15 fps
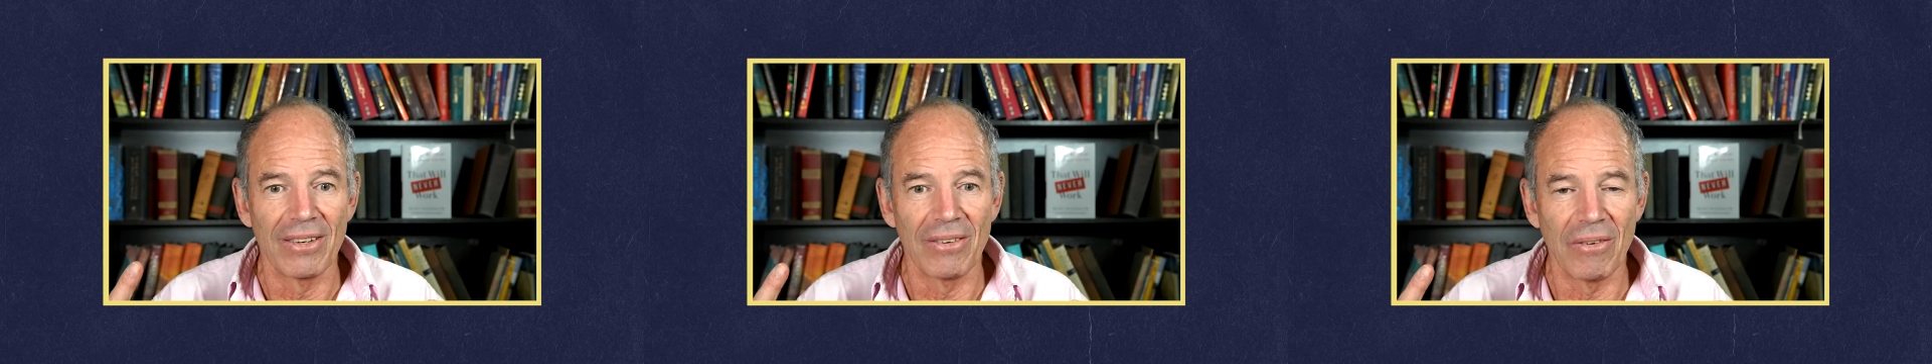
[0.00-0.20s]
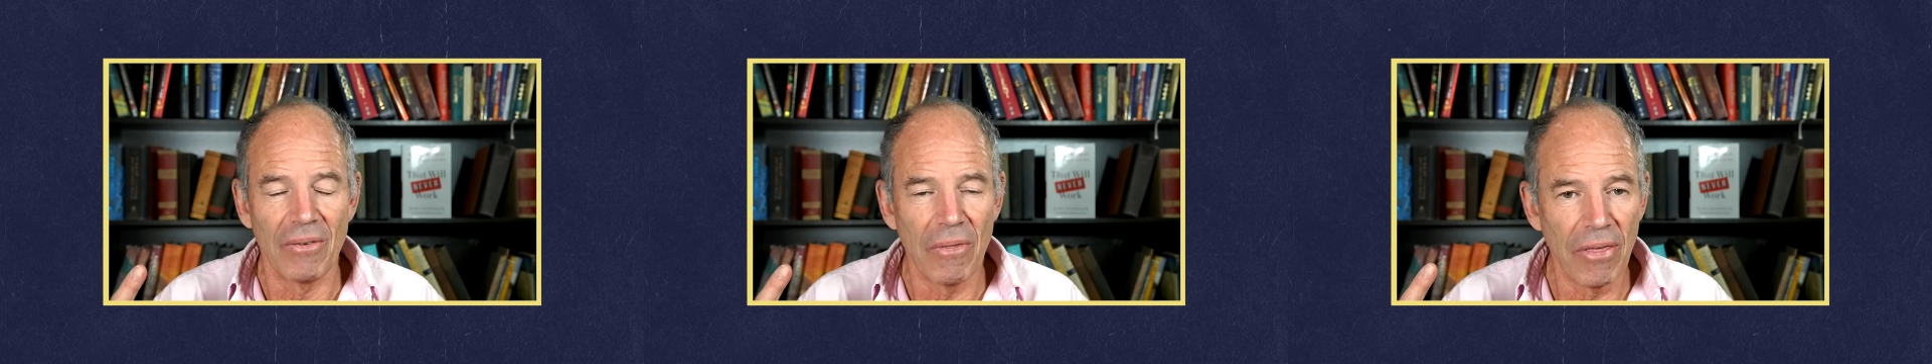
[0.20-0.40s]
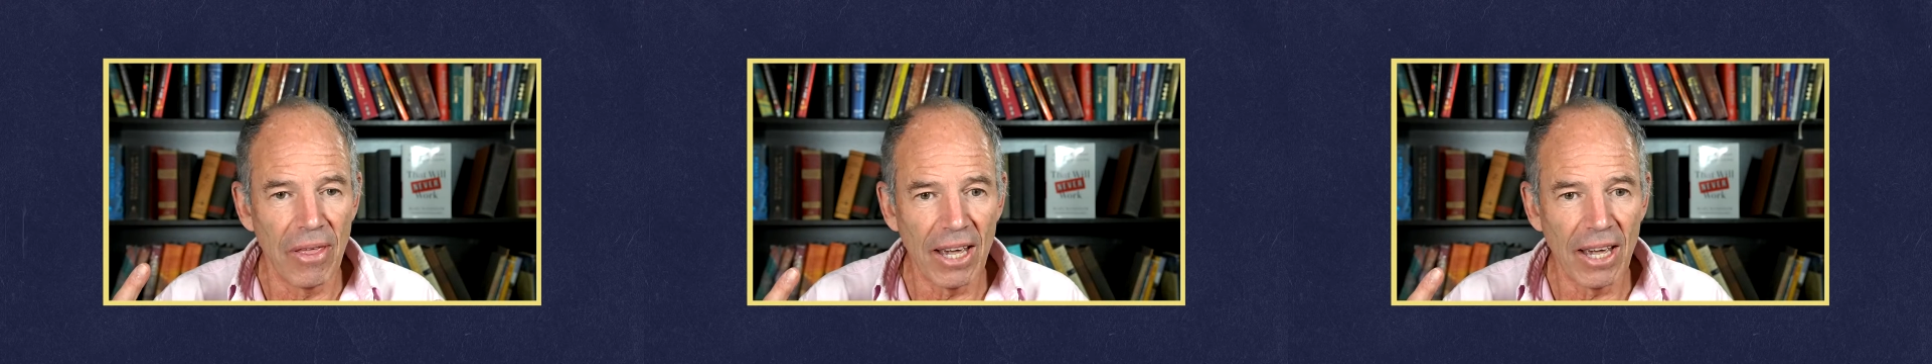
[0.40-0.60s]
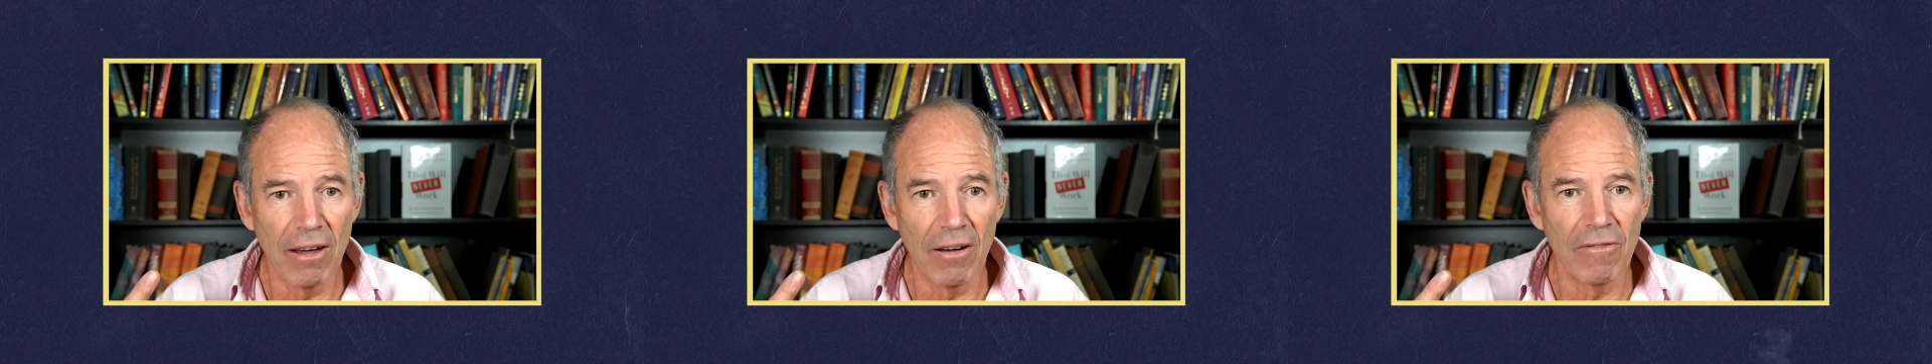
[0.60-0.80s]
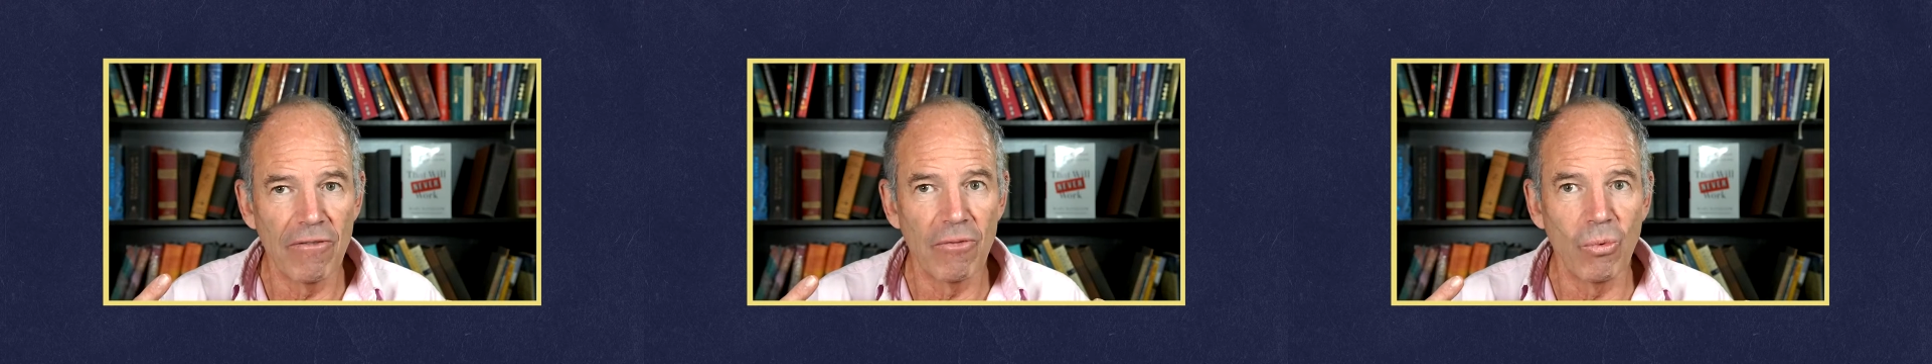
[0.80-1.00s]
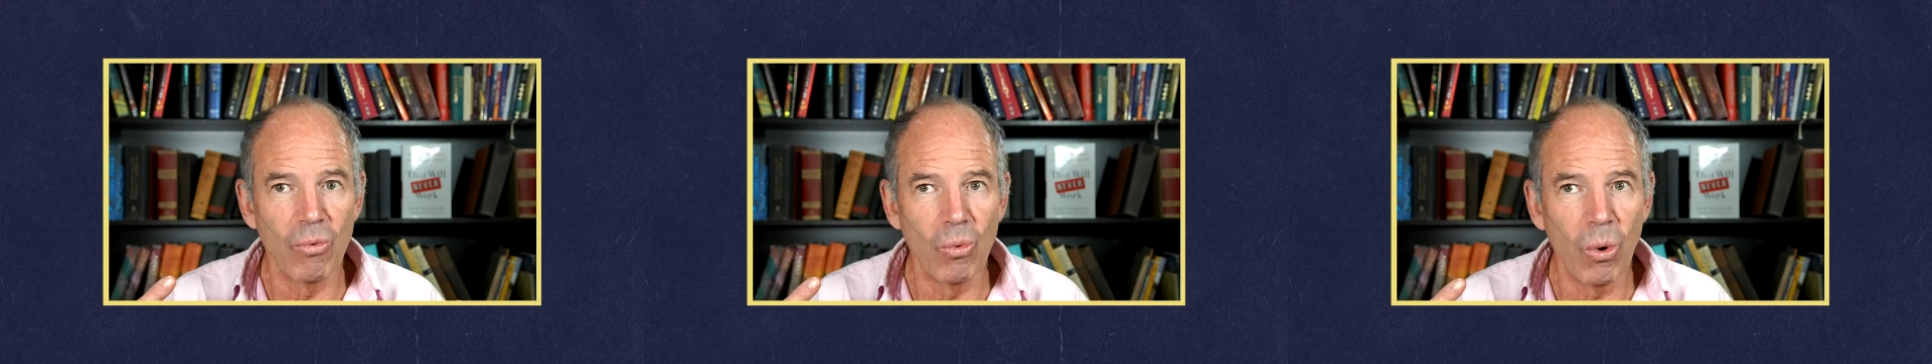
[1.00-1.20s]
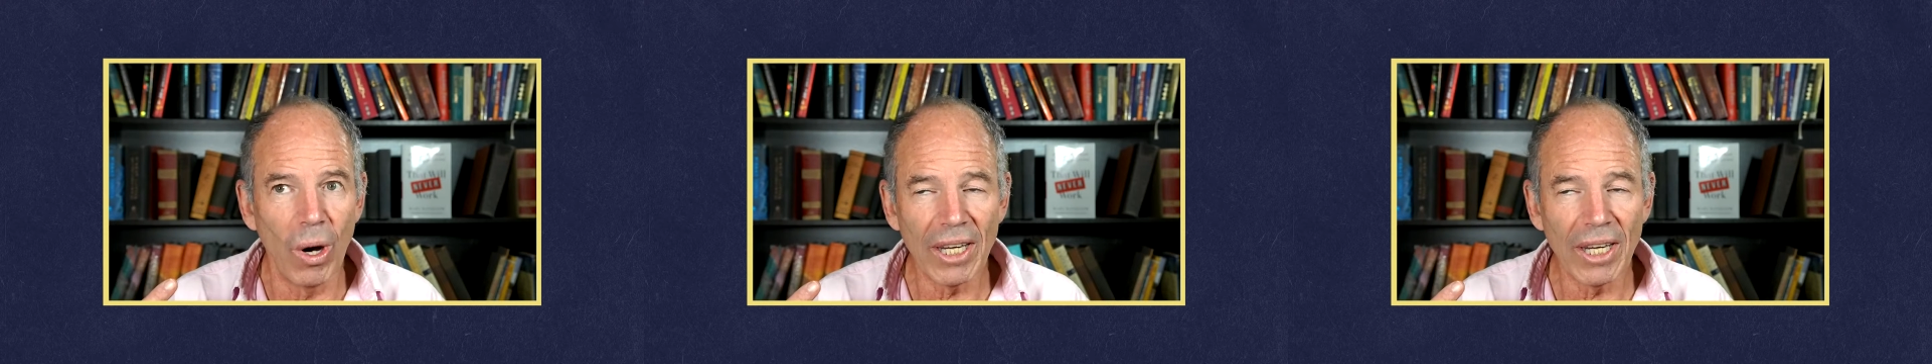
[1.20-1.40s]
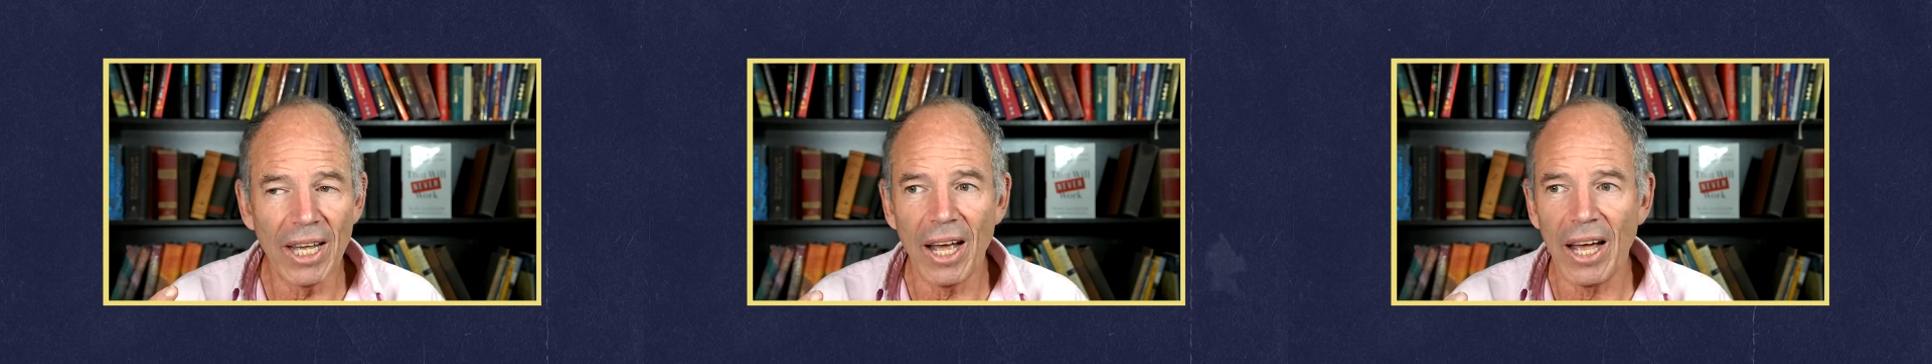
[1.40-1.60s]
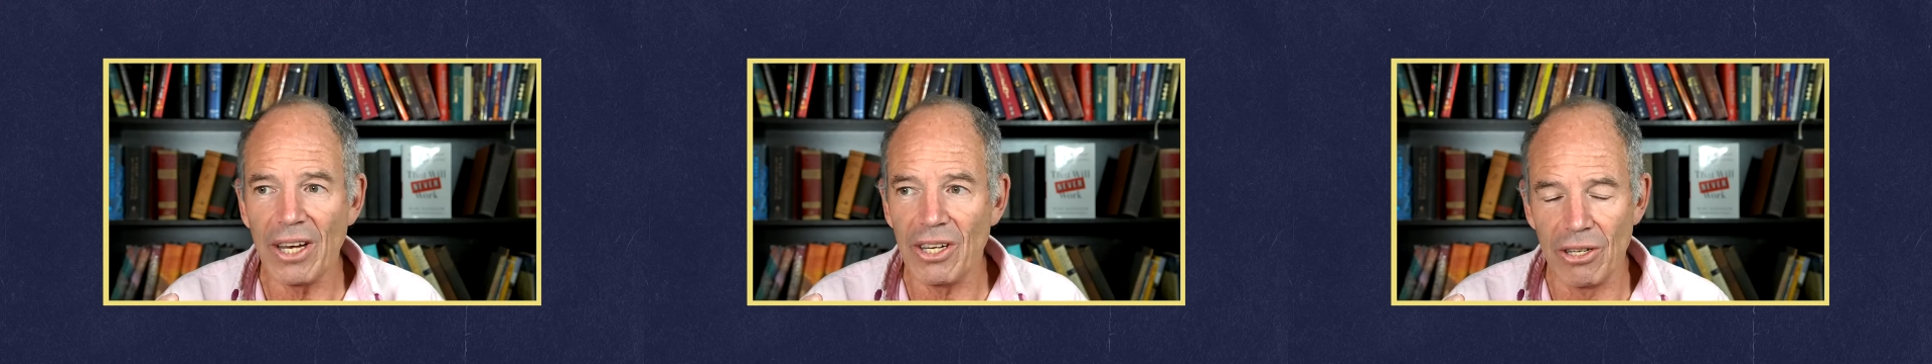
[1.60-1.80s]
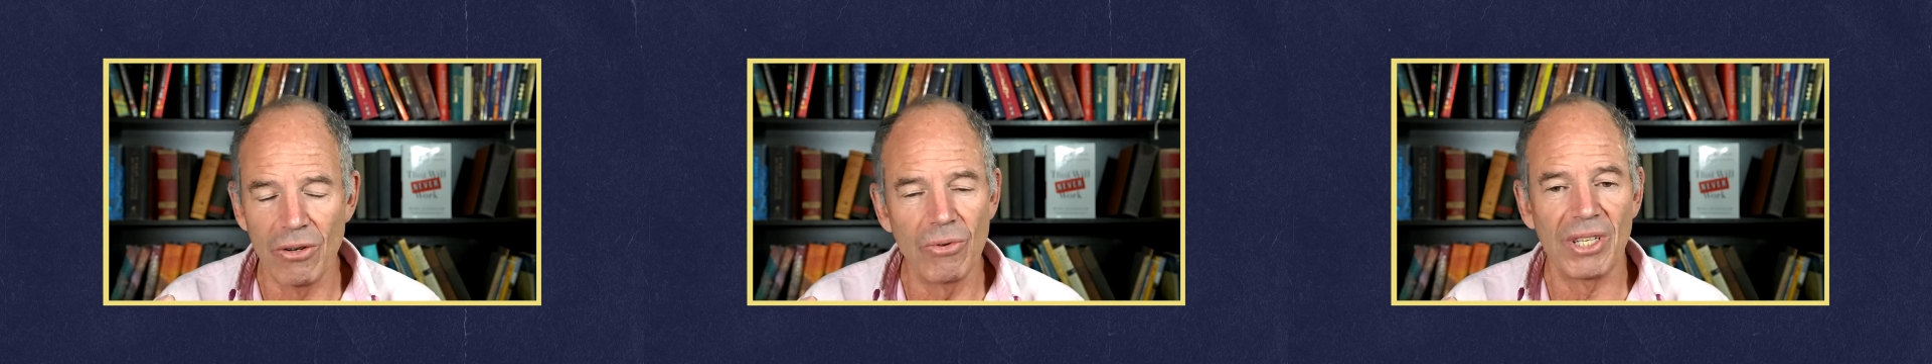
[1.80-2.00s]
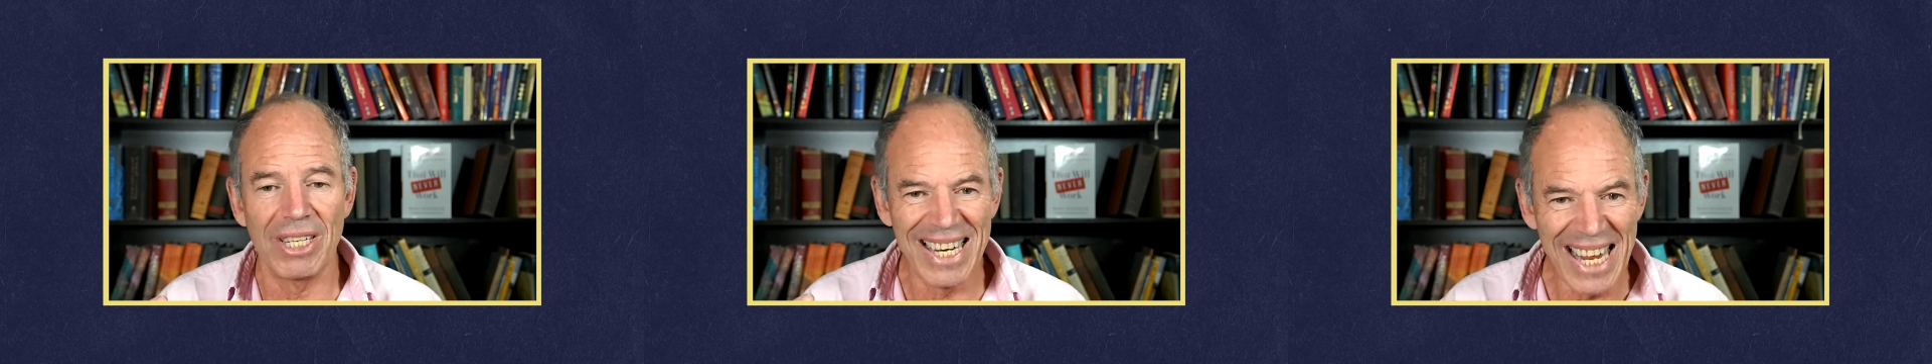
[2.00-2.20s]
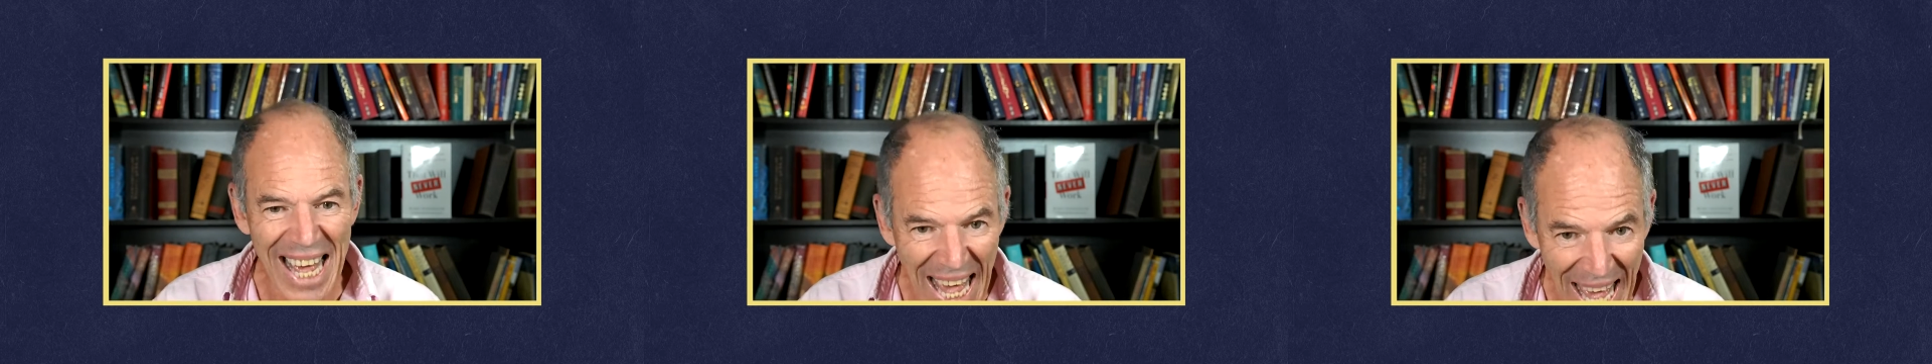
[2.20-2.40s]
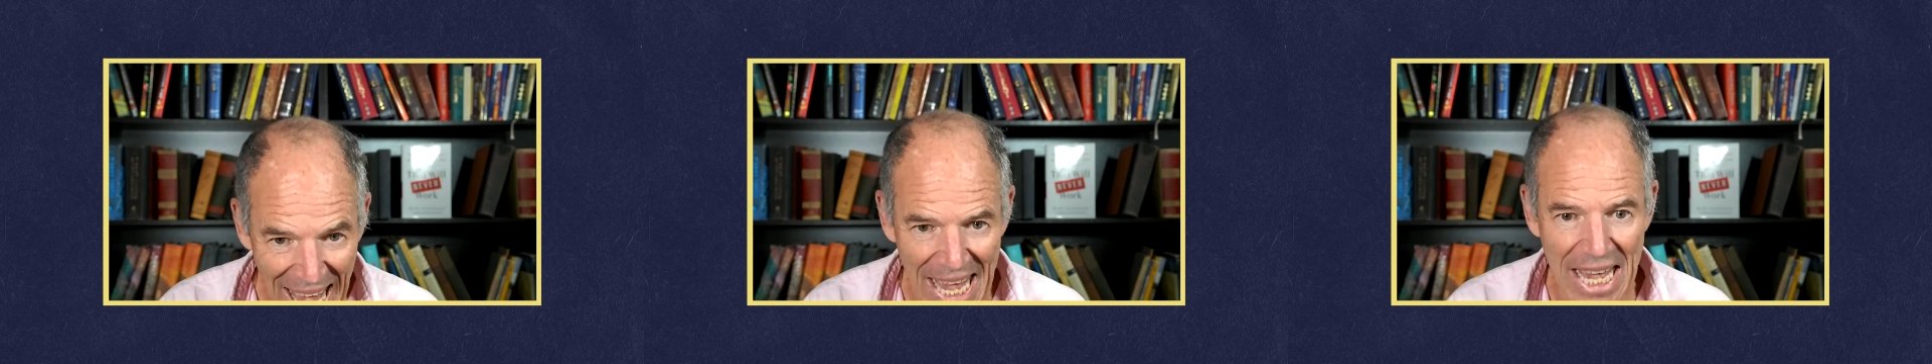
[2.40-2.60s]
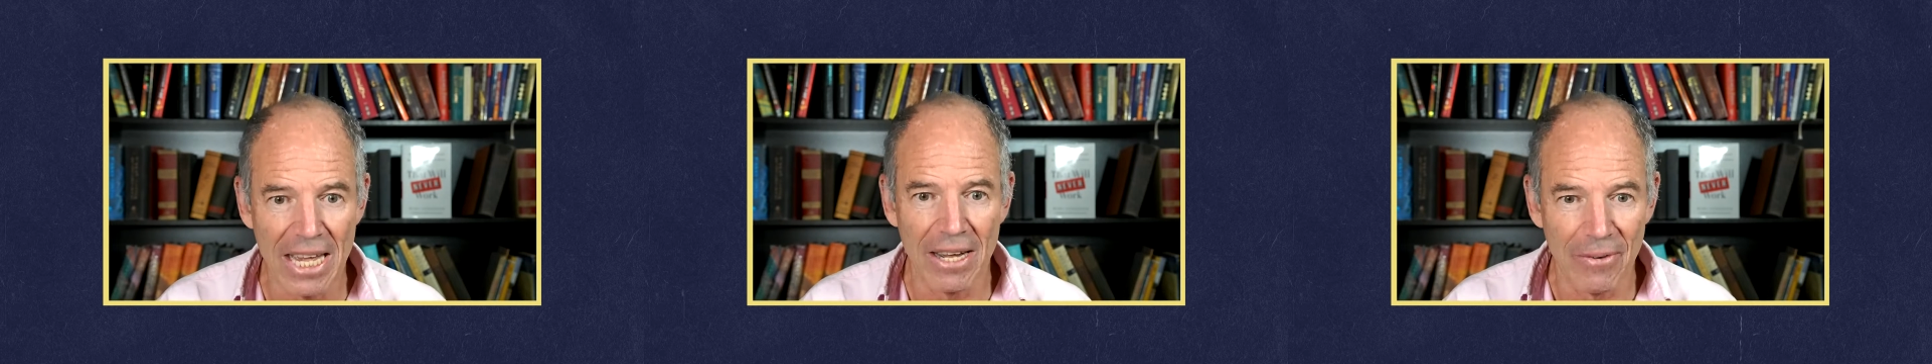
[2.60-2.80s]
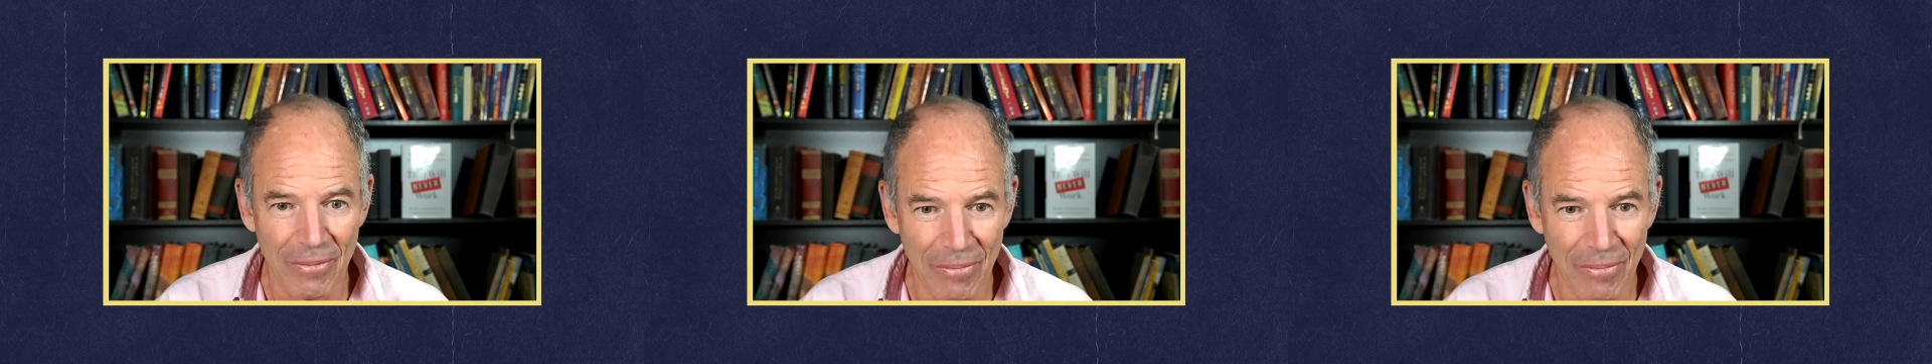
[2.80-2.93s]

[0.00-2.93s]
think of what could I do today,